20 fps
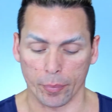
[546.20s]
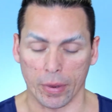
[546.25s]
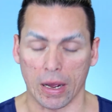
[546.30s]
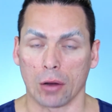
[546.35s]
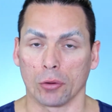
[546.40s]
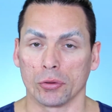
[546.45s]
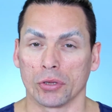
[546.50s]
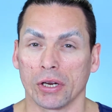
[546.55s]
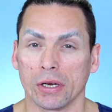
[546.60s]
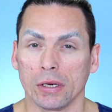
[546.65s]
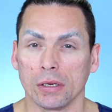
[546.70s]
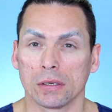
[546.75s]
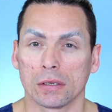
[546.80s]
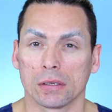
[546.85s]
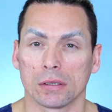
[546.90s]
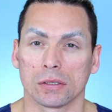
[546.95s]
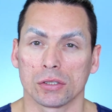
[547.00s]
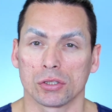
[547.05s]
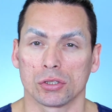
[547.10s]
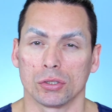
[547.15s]
powder,
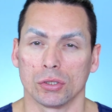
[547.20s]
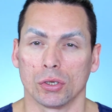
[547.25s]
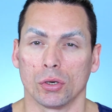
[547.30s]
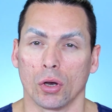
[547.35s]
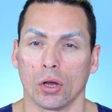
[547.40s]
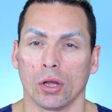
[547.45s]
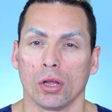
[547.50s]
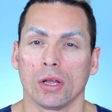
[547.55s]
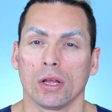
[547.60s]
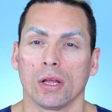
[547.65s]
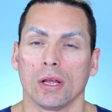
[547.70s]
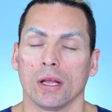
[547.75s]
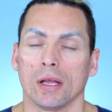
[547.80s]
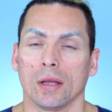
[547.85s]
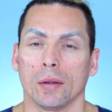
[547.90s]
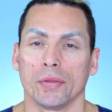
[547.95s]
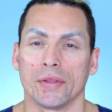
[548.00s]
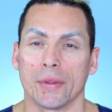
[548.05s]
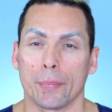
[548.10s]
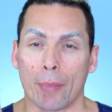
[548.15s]
so
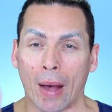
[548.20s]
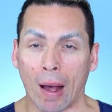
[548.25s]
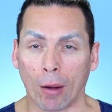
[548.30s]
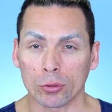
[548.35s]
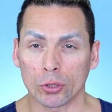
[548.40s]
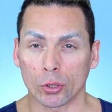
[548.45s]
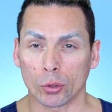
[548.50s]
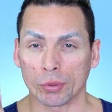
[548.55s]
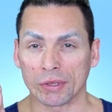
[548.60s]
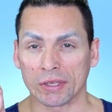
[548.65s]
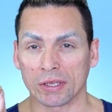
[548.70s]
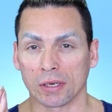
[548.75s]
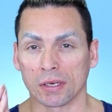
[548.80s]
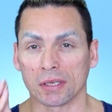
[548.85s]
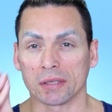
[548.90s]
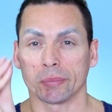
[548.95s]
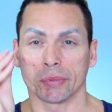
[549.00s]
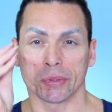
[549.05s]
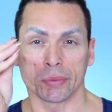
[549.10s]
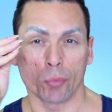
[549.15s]
the powder with a
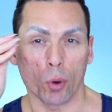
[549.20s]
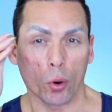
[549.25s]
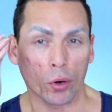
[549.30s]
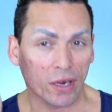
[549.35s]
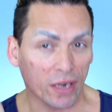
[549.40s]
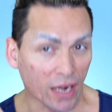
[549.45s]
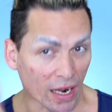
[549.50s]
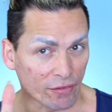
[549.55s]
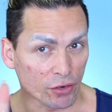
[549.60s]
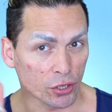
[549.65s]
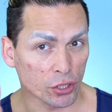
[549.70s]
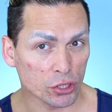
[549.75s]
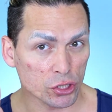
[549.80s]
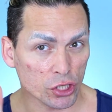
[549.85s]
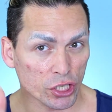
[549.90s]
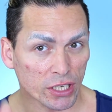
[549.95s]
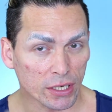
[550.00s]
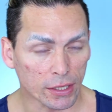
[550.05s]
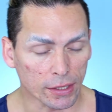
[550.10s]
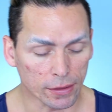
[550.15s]
little bit more
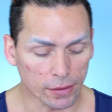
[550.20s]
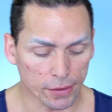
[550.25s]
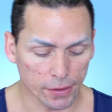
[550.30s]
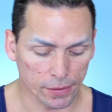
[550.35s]
coverage in it.